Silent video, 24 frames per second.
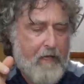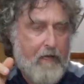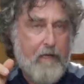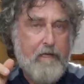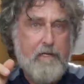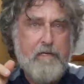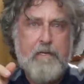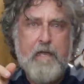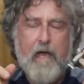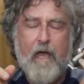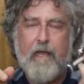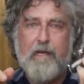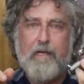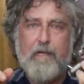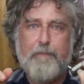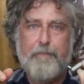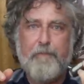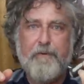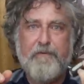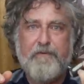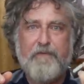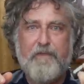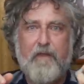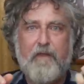
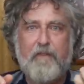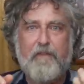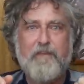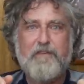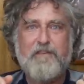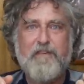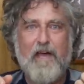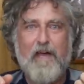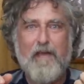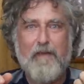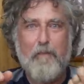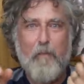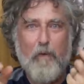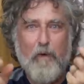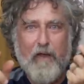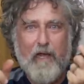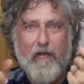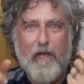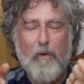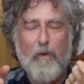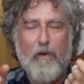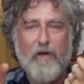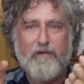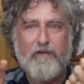90% of the time when
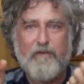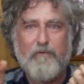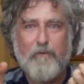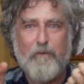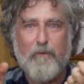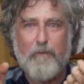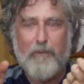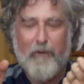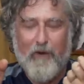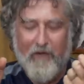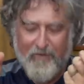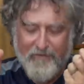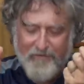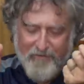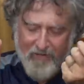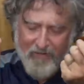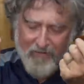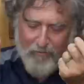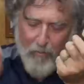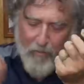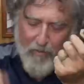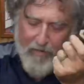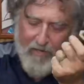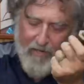I go out to do a
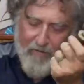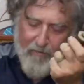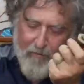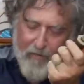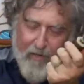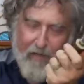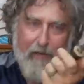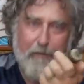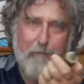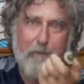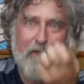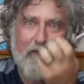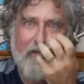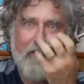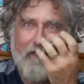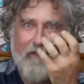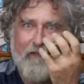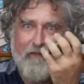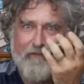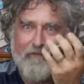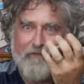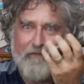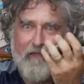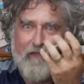project, what I grab
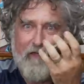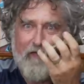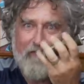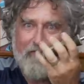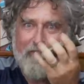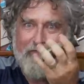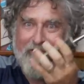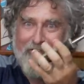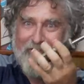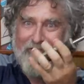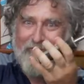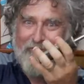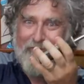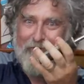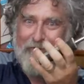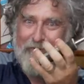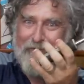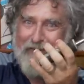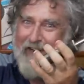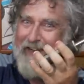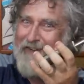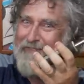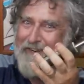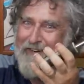is this
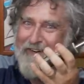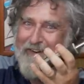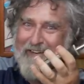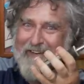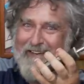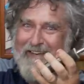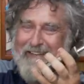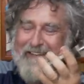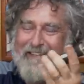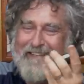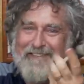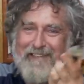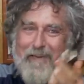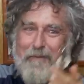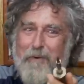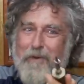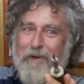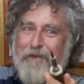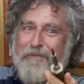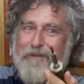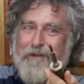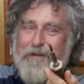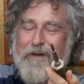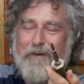screwdriver, because I
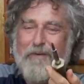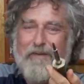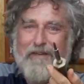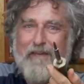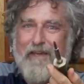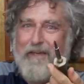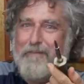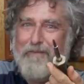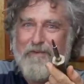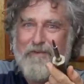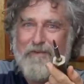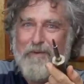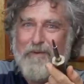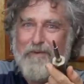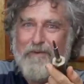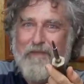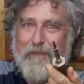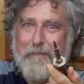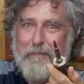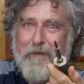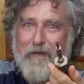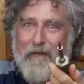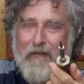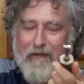won't even know what type screws
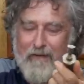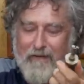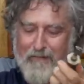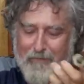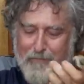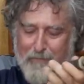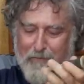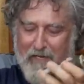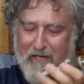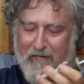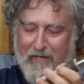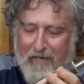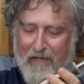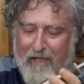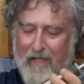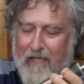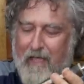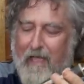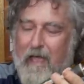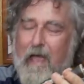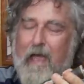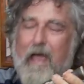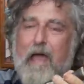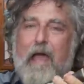I'm going to end up getting,
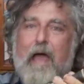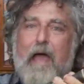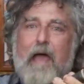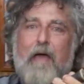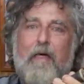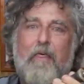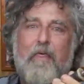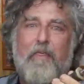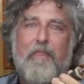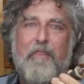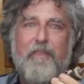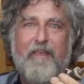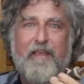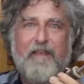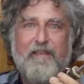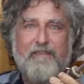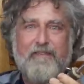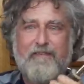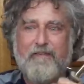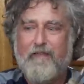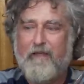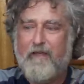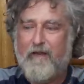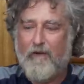
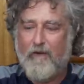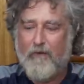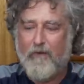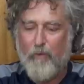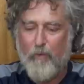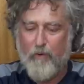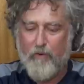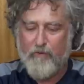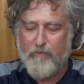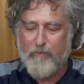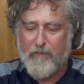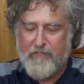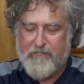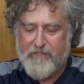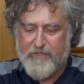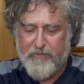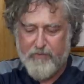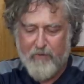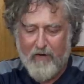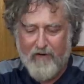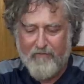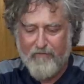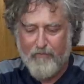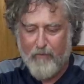this little quarter inch
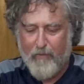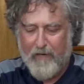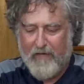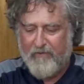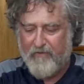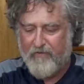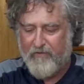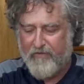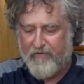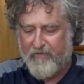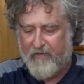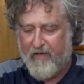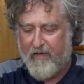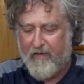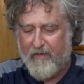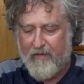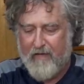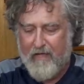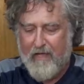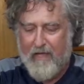drive wrench set,